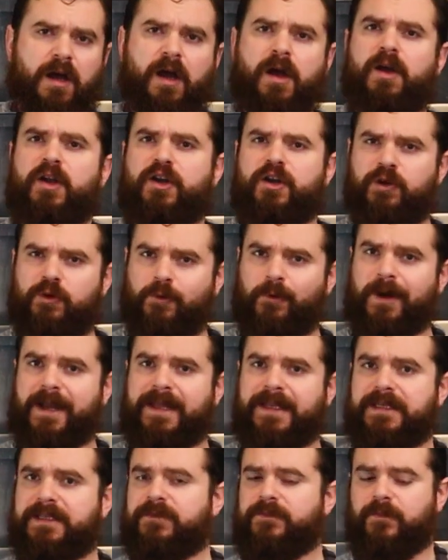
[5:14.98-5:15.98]
uh,
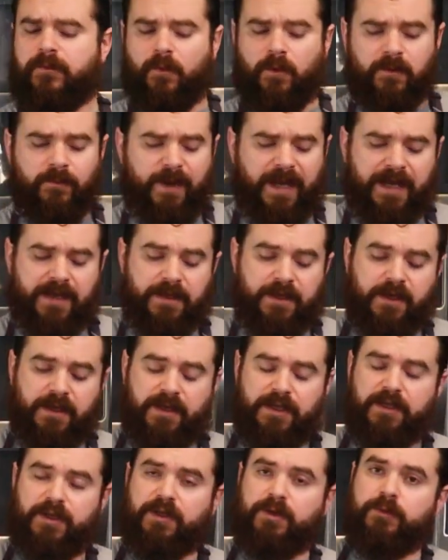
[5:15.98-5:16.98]
grated format,
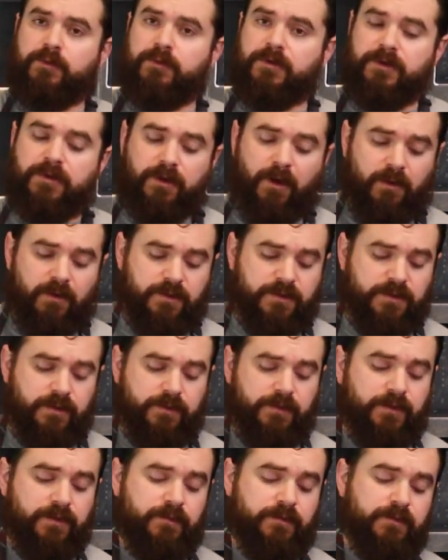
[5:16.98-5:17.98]
you could also
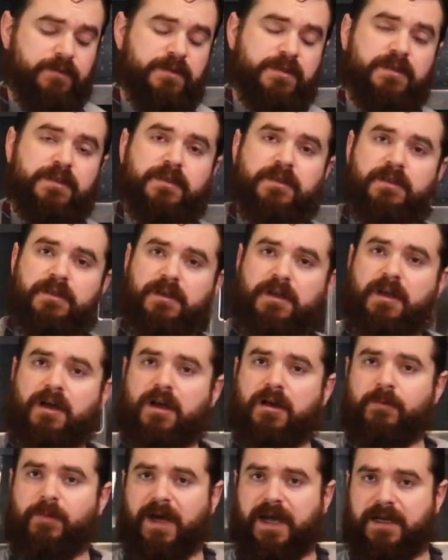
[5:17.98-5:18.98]
use
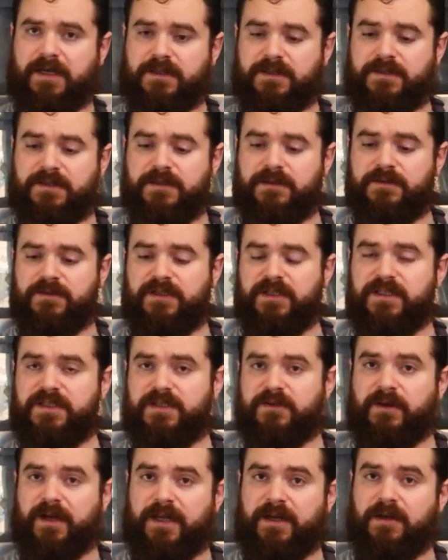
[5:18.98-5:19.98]
a box
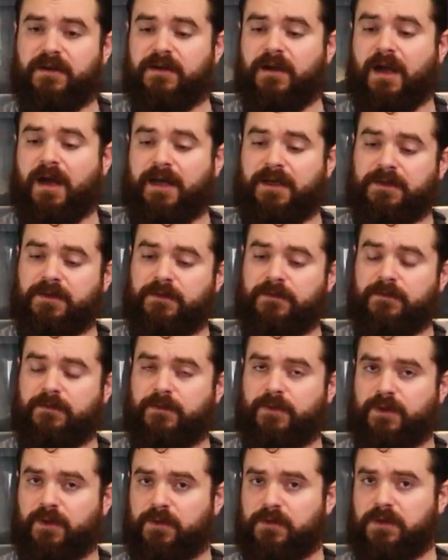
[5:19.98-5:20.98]
cheese grater on
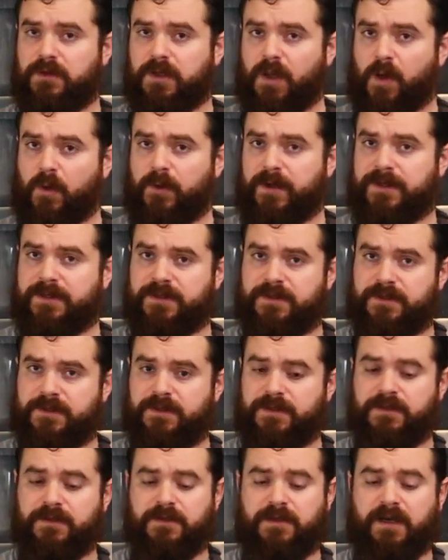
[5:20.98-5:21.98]
the
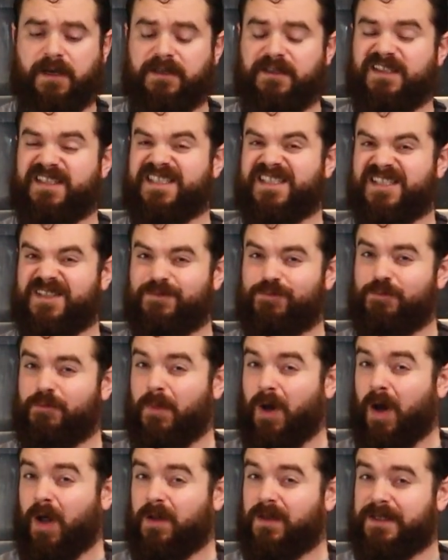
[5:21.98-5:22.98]
lowest, on the
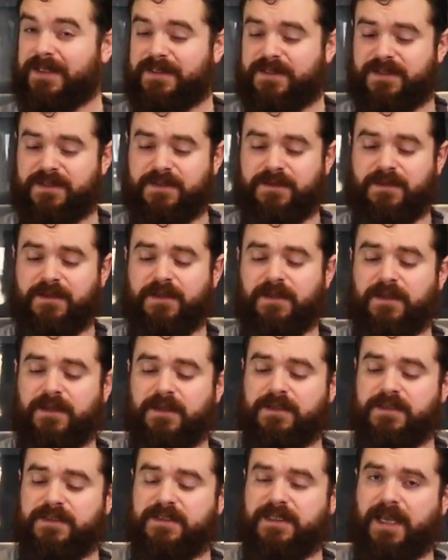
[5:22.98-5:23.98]
smallest
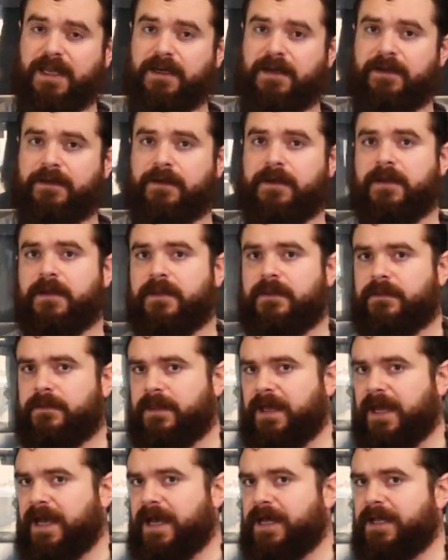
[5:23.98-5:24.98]
setting
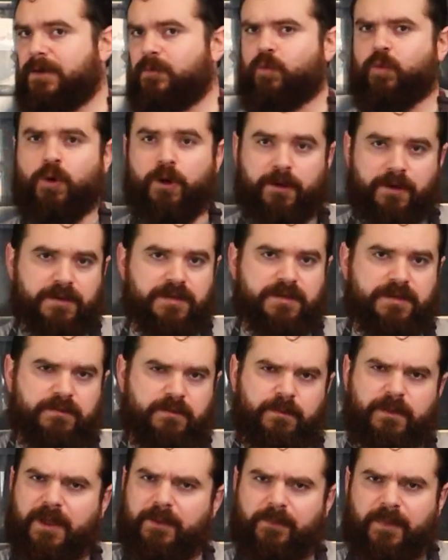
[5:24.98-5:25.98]
that works,
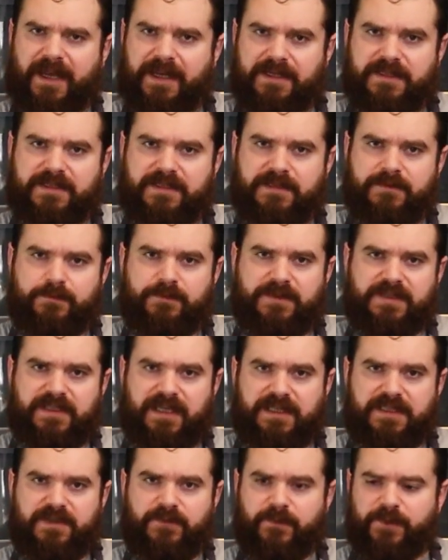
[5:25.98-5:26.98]
that makes
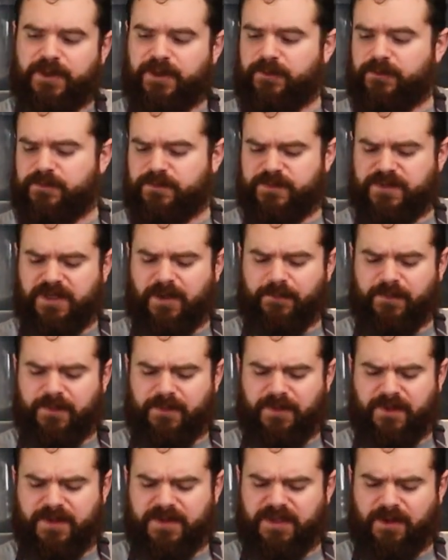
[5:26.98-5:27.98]
sense for you. Some,
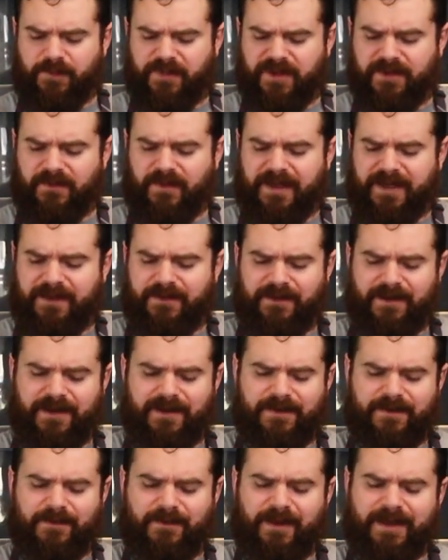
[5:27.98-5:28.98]
something like,
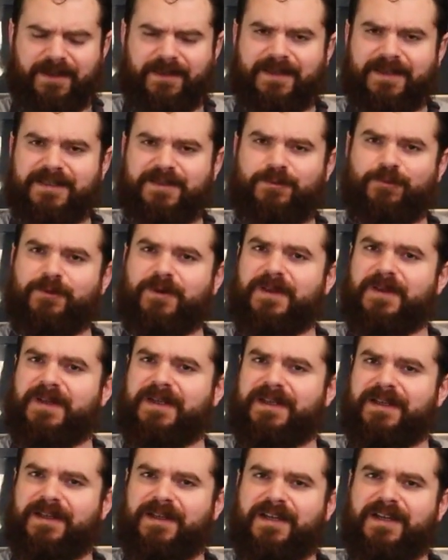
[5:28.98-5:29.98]
uh, like this
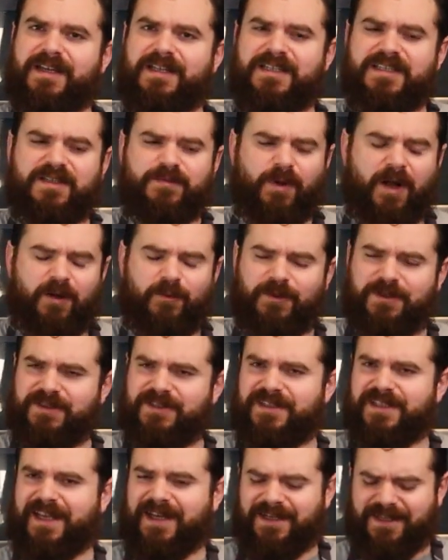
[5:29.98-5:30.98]
really small one
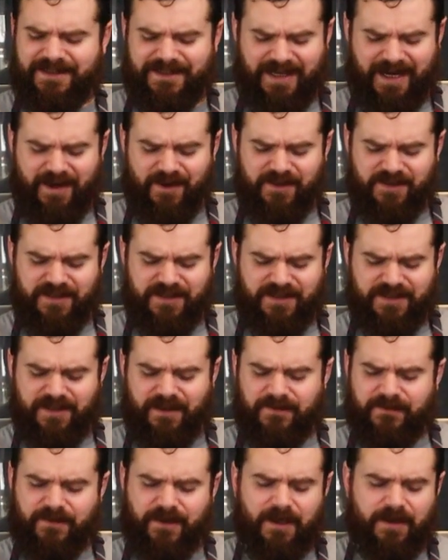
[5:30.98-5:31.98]
just kind of tears
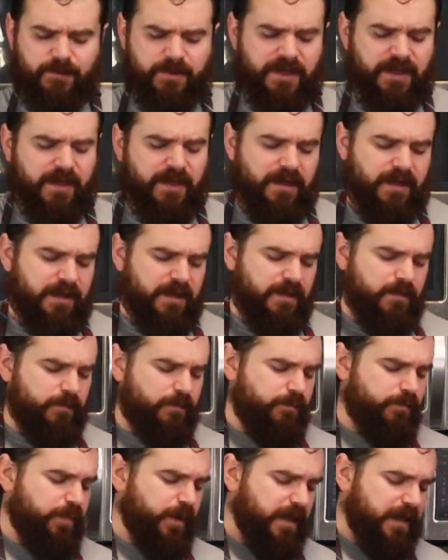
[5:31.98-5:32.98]
stuff up.
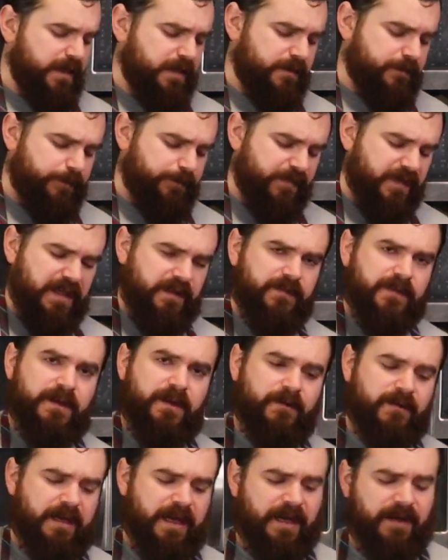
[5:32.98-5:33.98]
But if you
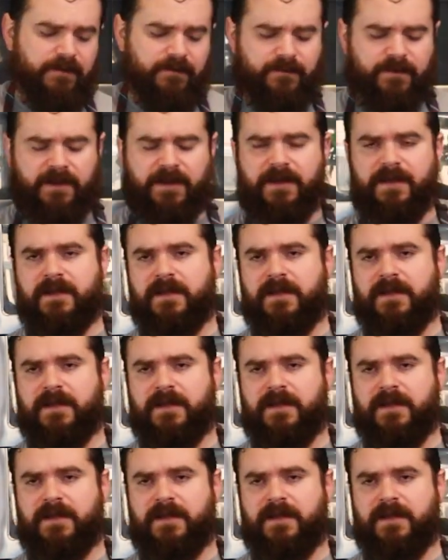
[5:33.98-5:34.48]
don't have